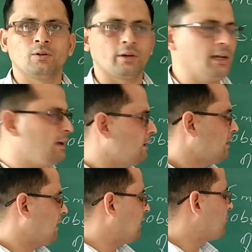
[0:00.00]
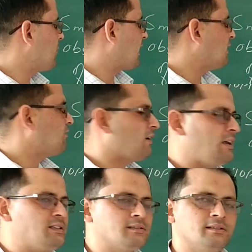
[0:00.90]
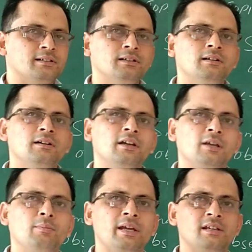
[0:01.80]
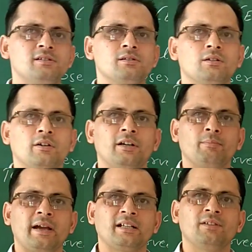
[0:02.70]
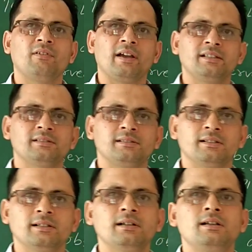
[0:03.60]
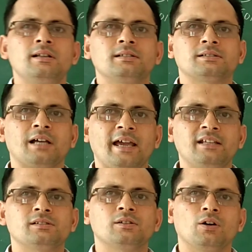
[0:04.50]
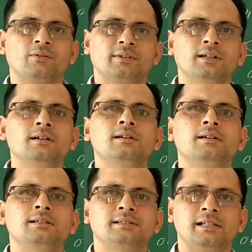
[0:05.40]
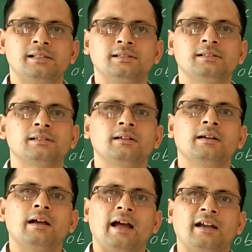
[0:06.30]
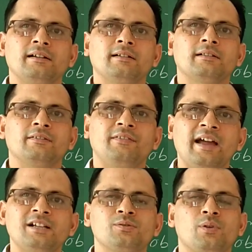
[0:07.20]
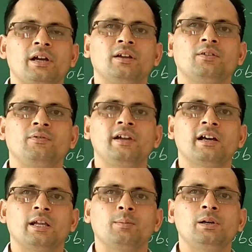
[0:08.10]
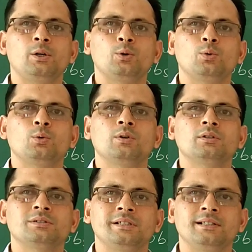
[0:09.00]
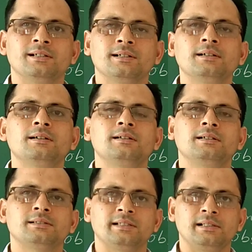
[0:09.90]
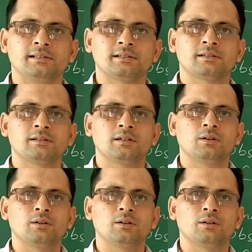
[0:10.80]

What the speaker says: Okay, it magnifies the image, or it magnifies the size of the cells, and that's why we are able to see the cells.